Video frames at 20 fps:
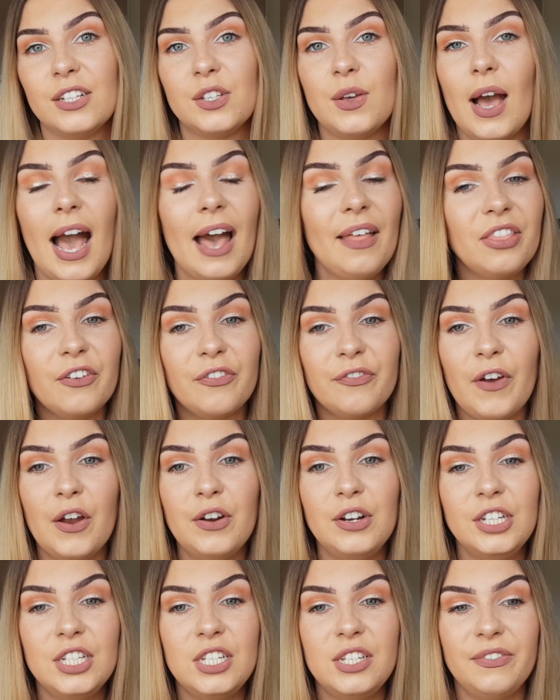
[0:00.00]
So I had the
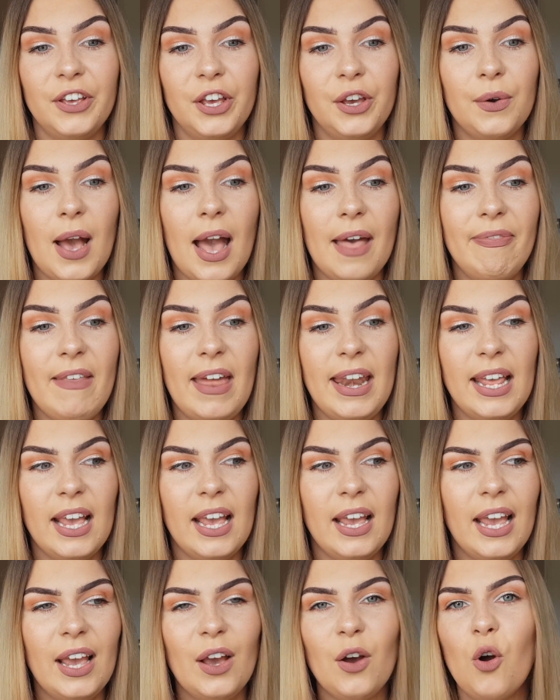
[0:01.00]
phone interview, and then
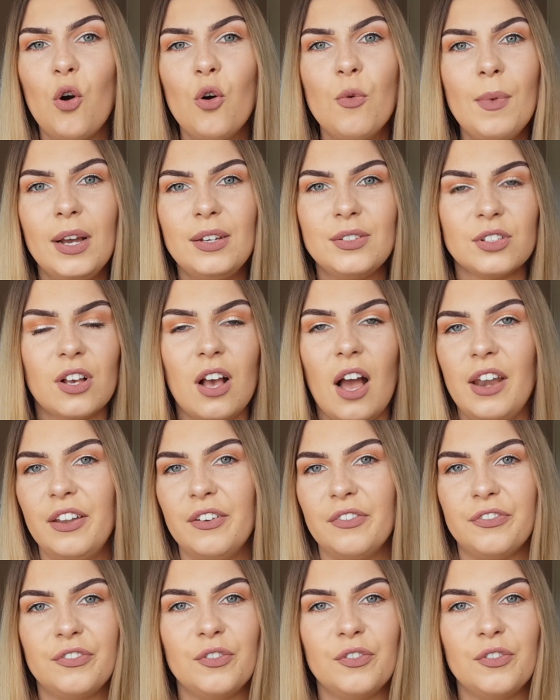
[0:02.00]
it almost kind of